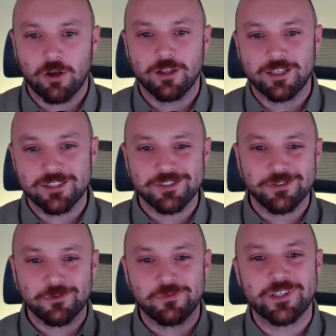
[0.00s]
unless
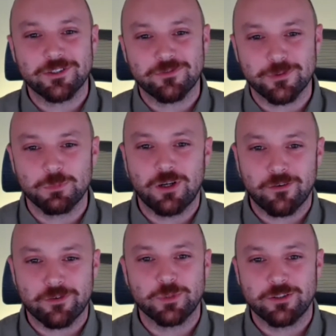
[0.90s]
you feared from the
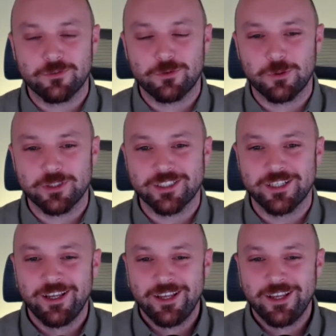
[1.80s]
government, of course.